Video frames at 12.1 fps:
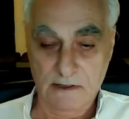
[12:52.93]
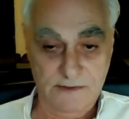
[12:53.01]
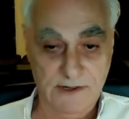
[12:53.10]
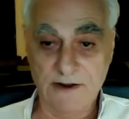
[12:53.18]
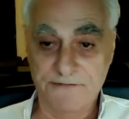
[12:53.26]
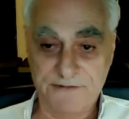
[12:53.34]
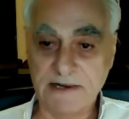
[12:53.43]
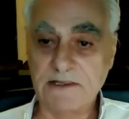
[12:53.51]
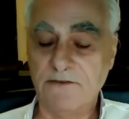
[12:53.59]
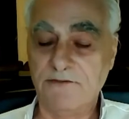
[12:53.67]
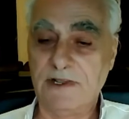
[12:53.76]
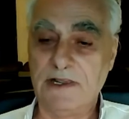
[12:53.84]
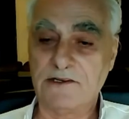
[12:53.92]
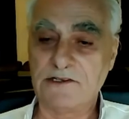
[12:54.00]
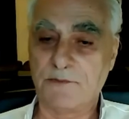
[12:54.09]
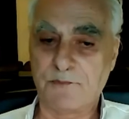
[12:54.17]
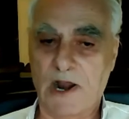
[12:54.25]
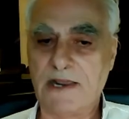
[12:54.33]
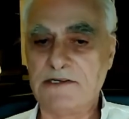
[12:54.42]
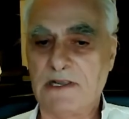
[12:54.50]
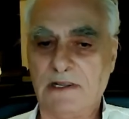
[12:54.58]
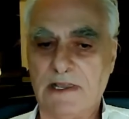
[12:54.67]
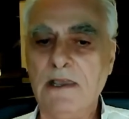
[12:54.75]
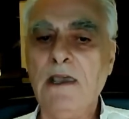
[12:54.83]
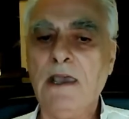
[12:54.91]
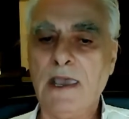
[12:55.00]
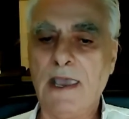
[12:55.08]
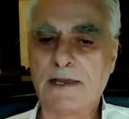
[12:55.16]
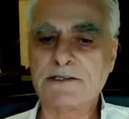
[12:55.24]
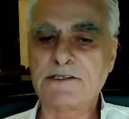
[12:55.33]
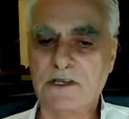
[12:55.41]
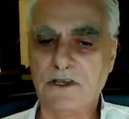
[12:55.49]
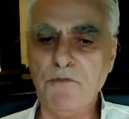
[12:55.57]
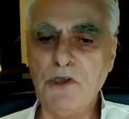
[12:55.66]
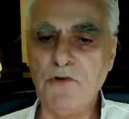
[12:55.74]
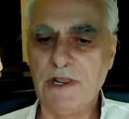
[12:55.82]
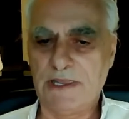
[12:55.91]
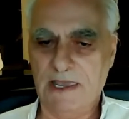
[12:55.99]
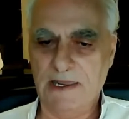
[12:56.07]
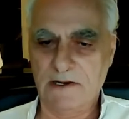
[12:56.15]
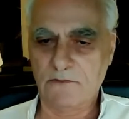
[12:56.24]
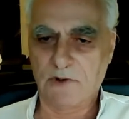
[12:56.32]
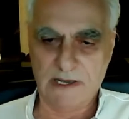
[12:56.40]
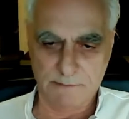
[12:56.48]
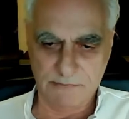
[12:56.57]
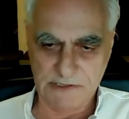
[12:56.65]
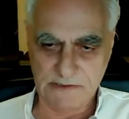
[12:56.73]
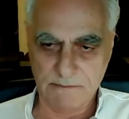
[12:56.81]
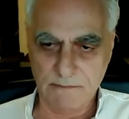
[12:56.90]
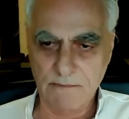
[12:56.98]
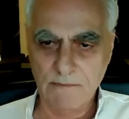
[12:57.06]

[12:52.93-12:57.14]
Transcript: that effectively and surprisingly excommunicated Wahhabism.